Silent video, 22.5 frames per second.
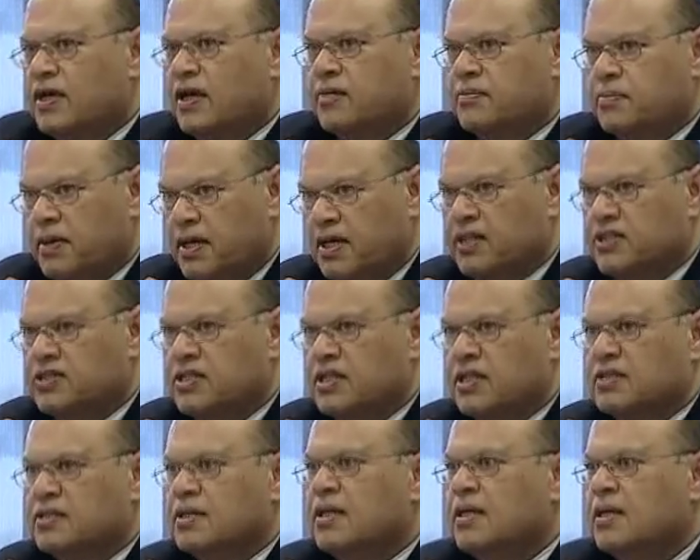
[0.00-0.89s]
that
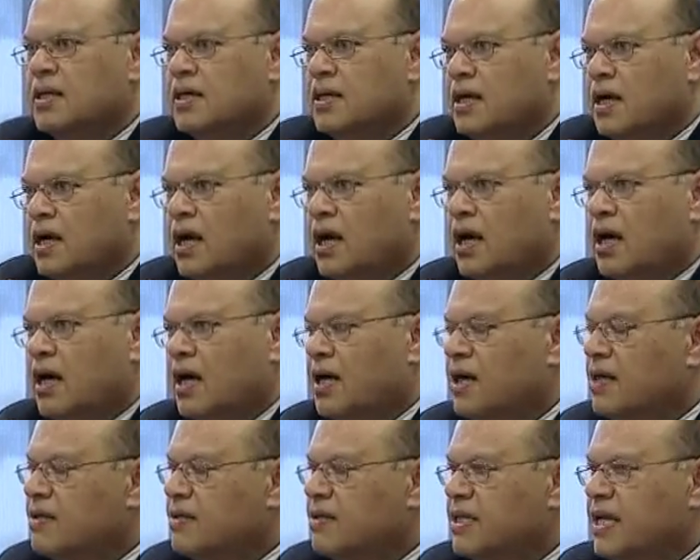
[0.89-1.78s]
patient,
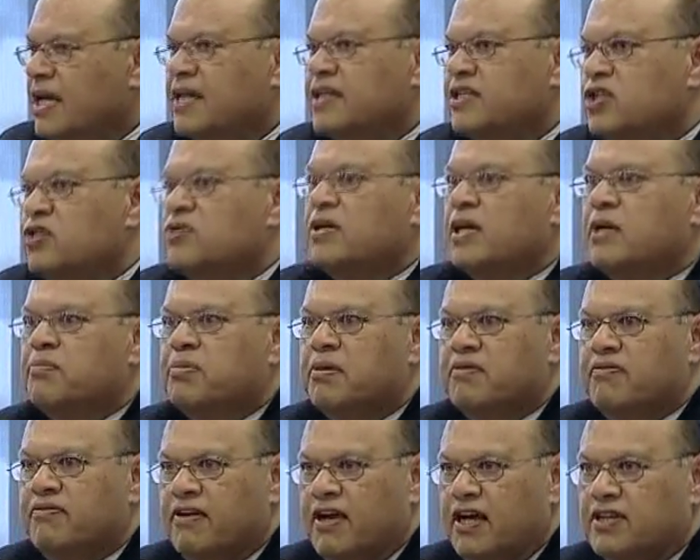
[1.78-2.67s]
then you can
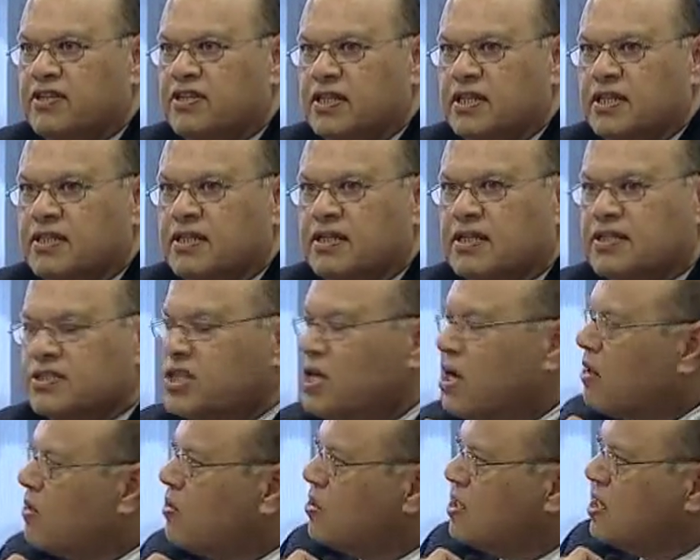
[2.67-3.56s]
prevent it.
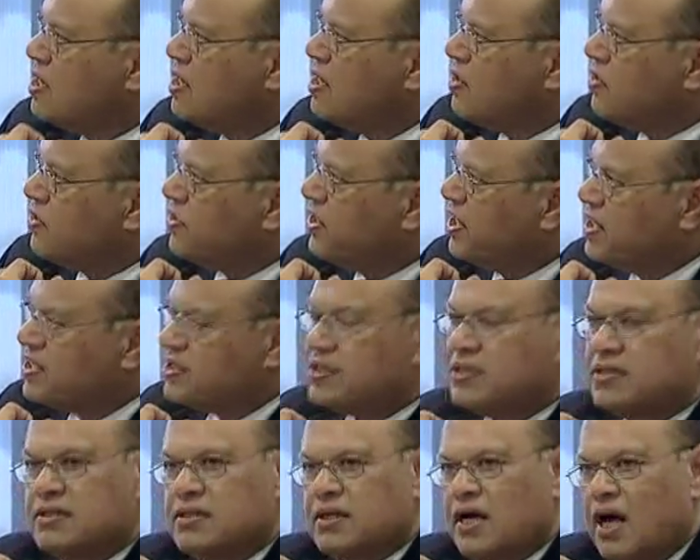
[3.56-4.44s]
So this